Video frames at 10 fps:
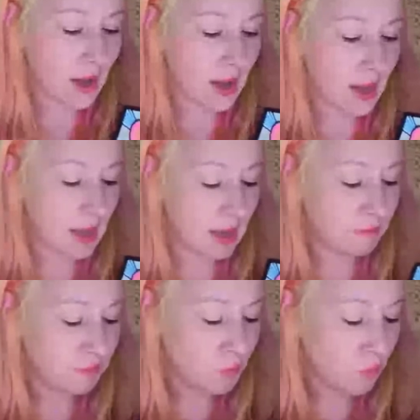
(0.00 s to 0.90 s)
If
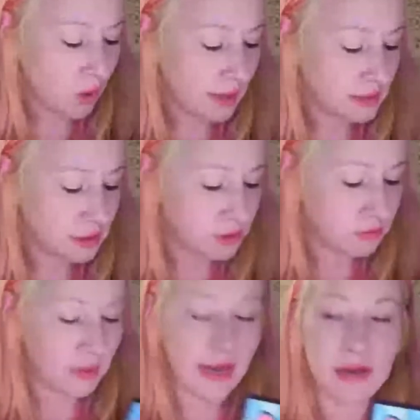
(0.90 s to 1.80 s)
you want to
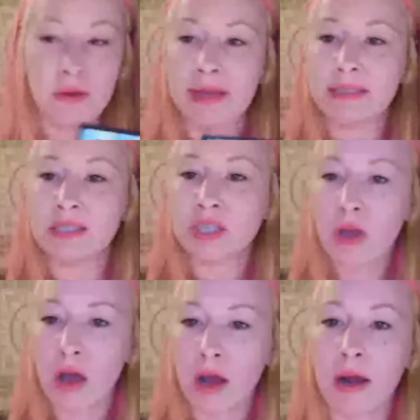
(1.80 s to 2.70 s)
write your message in the
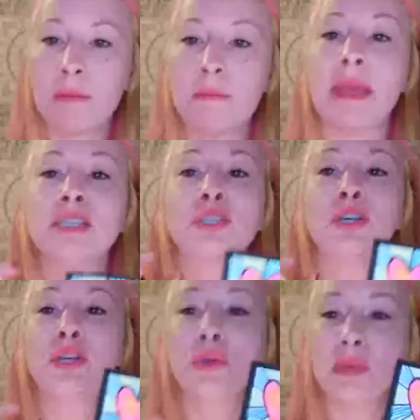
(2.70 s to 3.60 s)
heart, make sure you
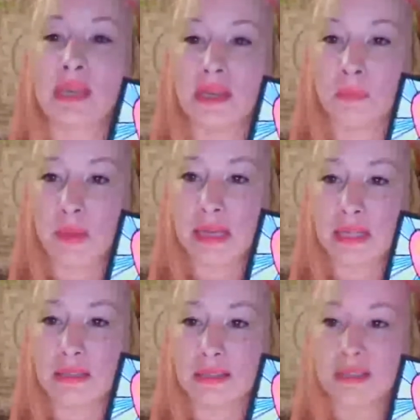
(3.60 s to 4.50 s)
keep it
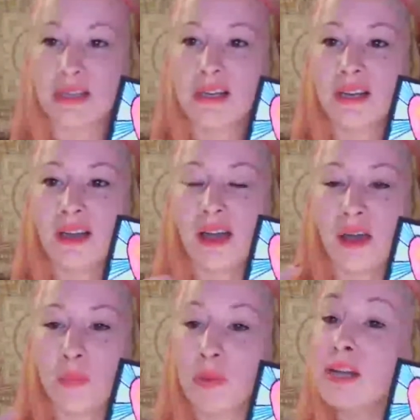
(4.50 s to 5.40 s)

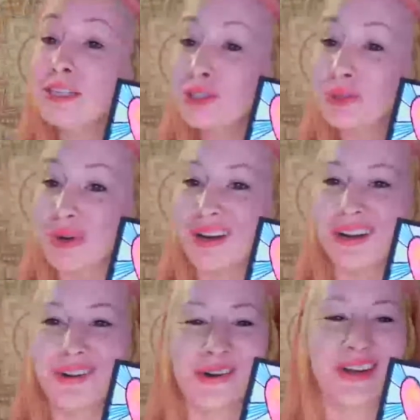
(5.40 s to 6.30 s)
pretty short
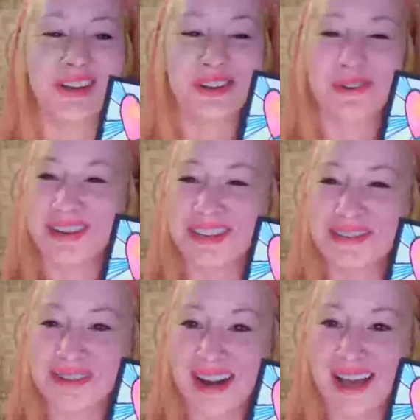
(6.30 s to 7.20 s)
or you're going to run
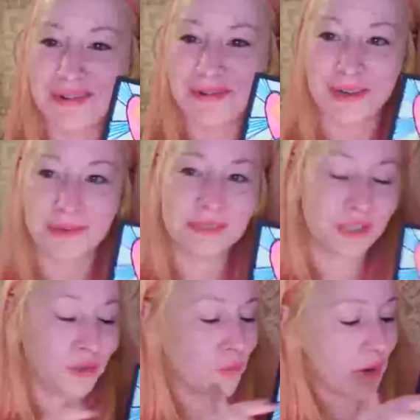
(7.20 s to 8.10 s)
out of room. So you
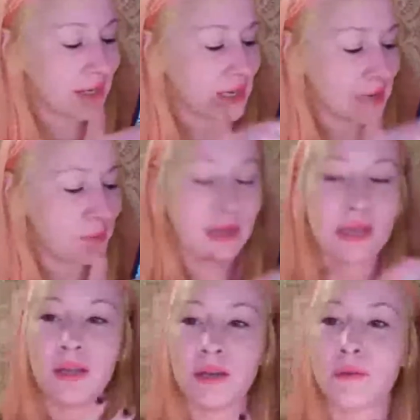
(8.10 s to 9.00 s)
want to keep it, you
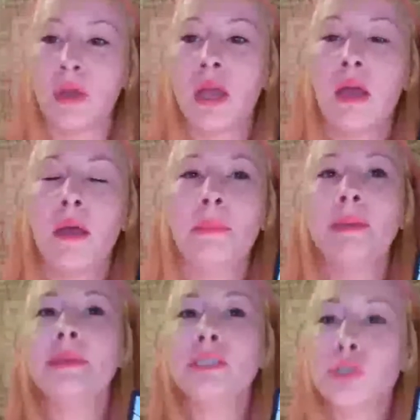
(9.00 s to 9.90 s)
know, maybe
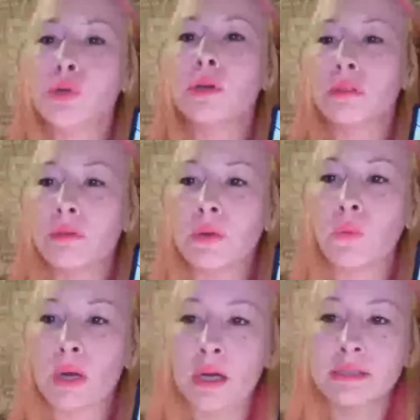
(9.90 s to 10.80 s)
2 to 3
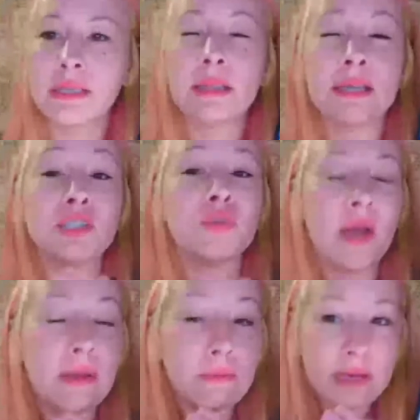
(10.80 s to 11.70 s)
words unless you write
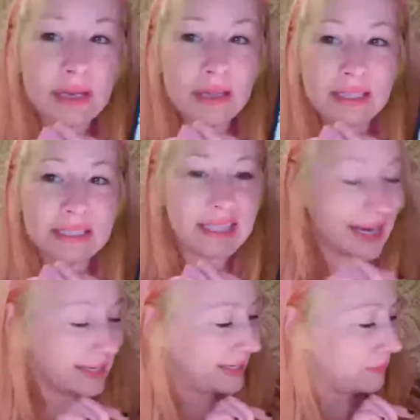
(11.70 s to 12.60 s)
really tiny,
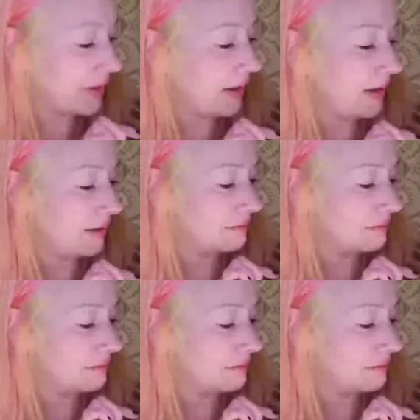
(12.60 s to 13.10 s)
but go